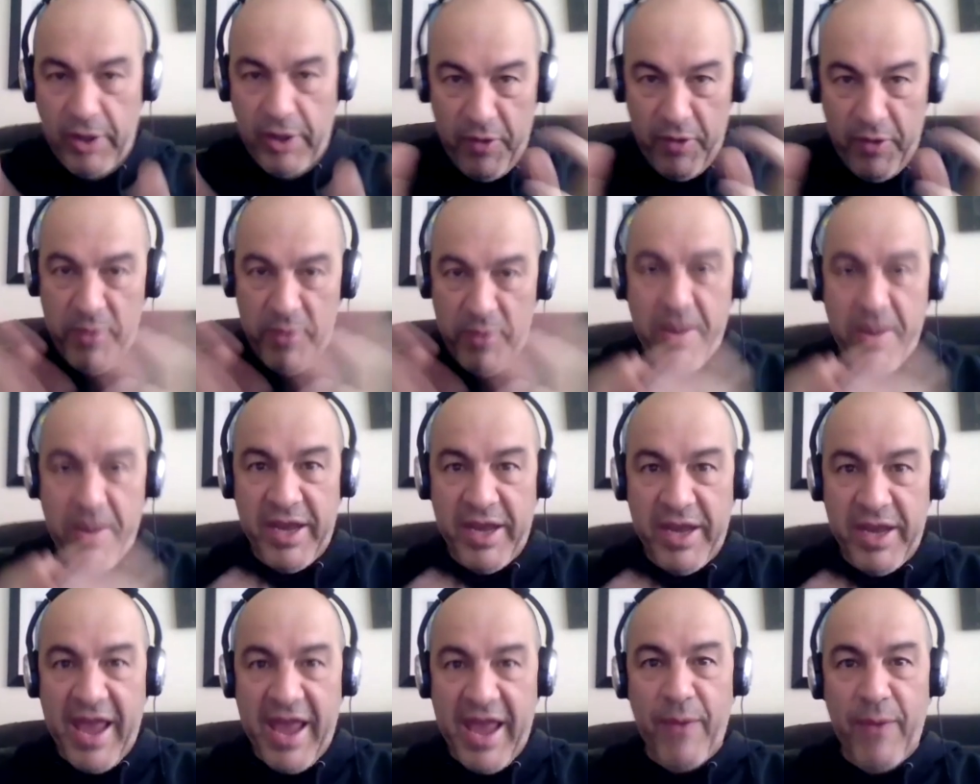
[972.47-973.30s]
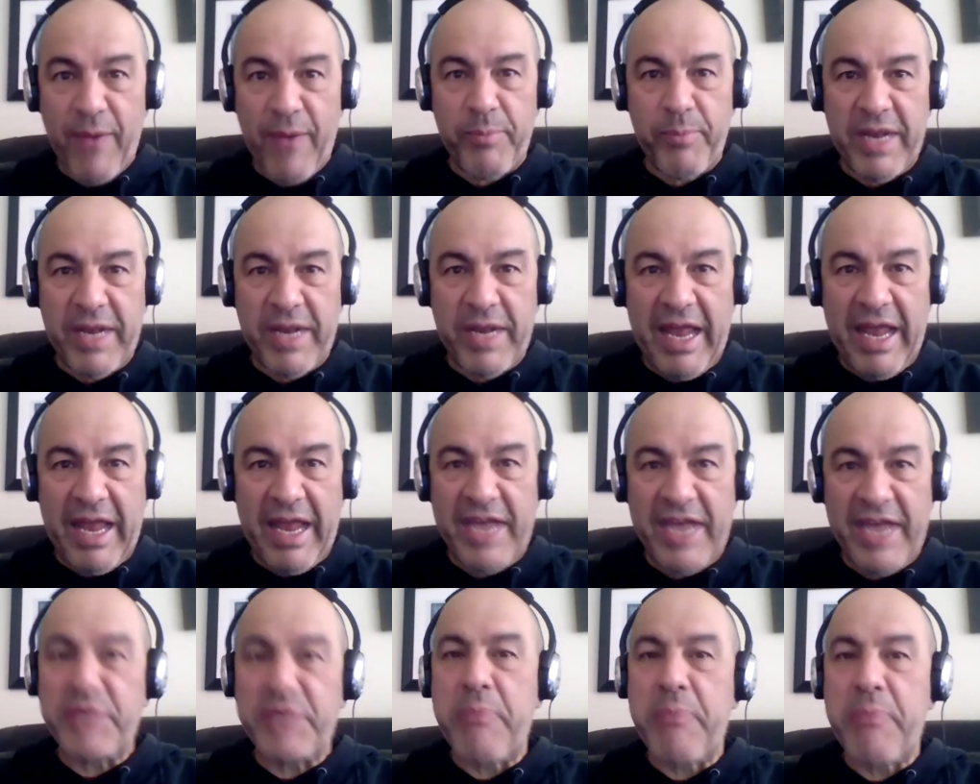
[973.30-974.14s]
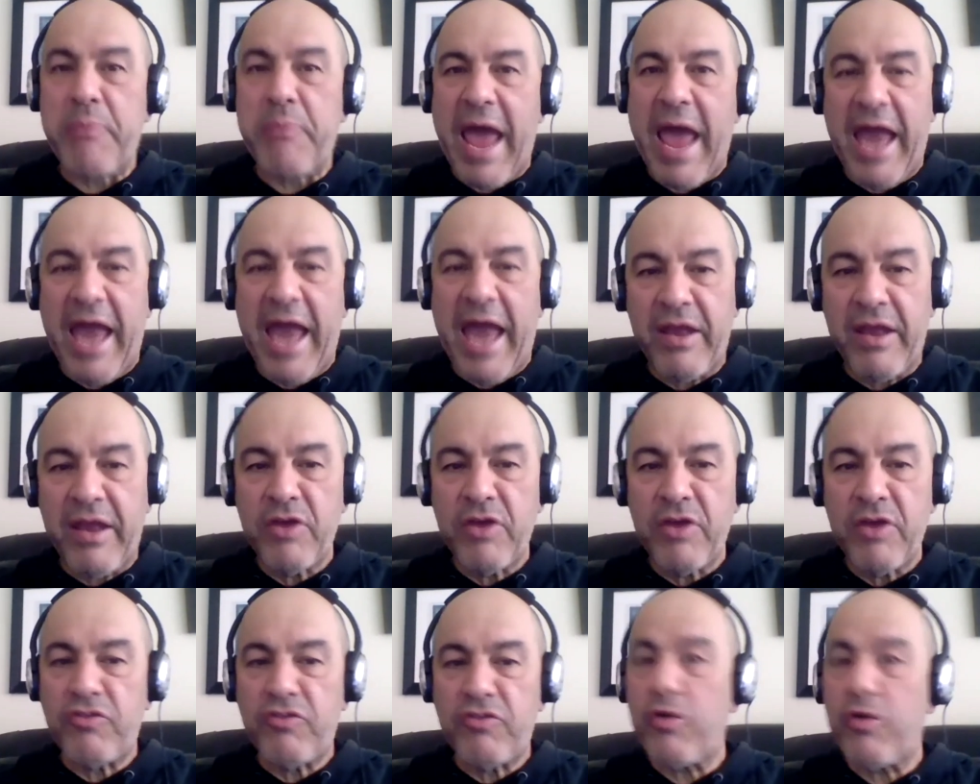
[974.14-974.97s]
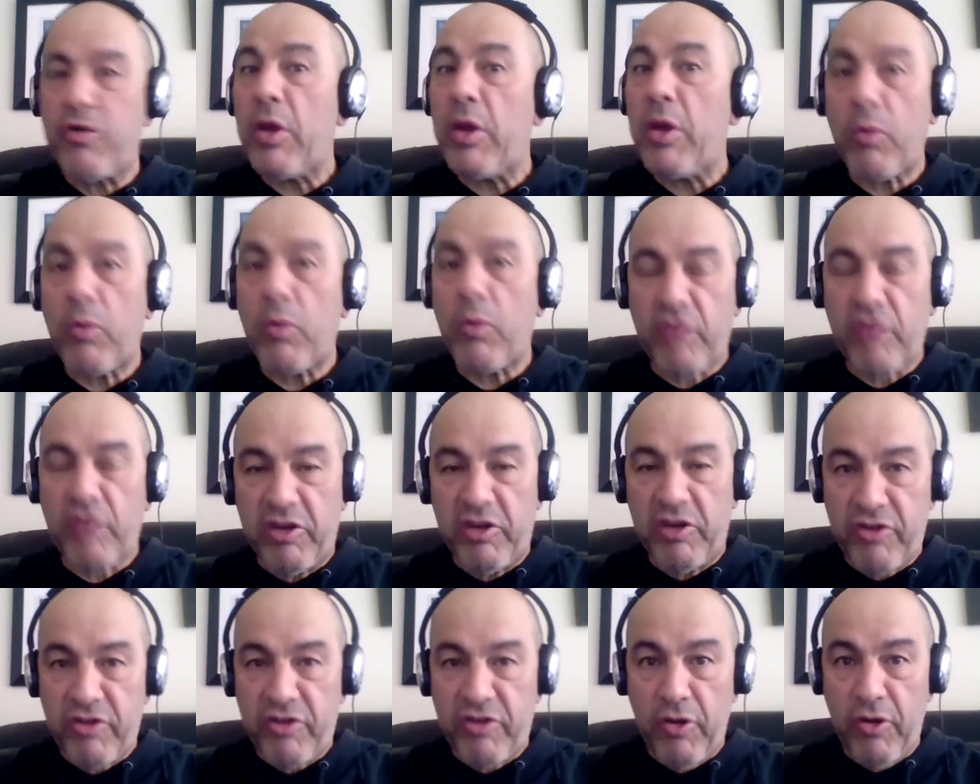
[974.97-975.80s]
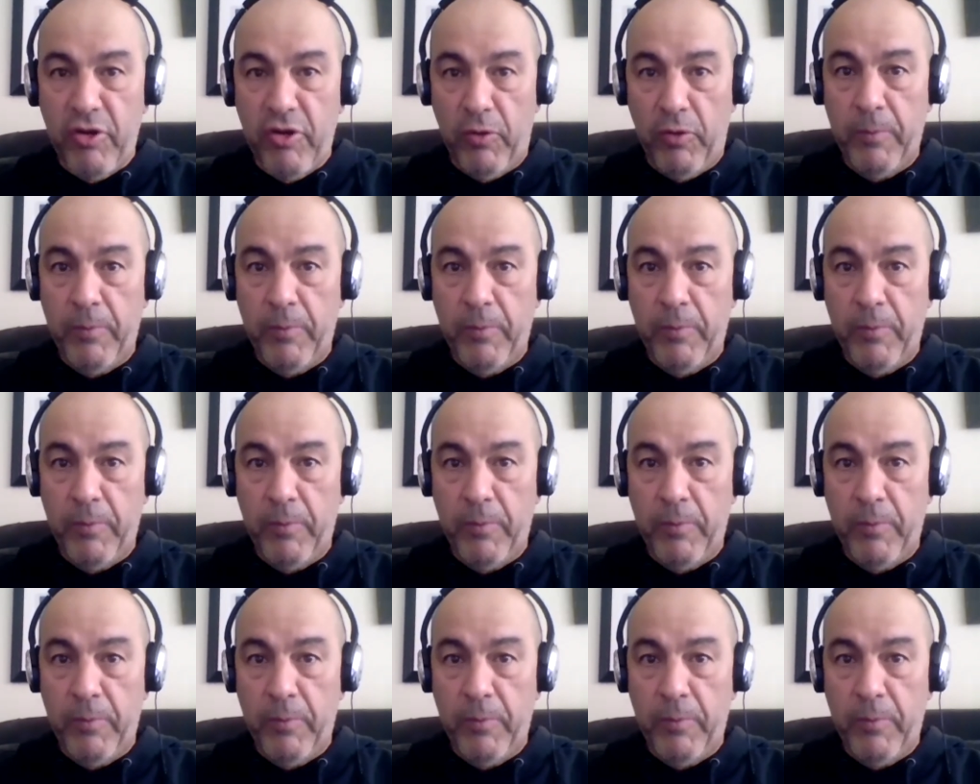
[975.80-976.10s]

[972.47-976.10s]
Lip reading: remain now a middle-aged man doing what I do,